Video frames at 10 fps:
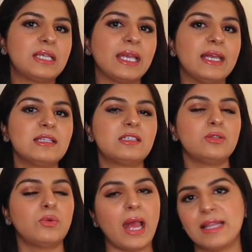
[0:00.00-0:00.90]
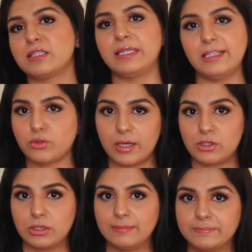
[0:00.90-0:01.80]
seconds to answer each
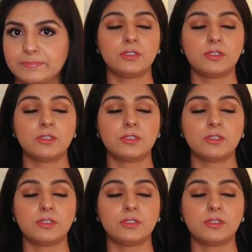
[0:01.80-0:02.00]
question.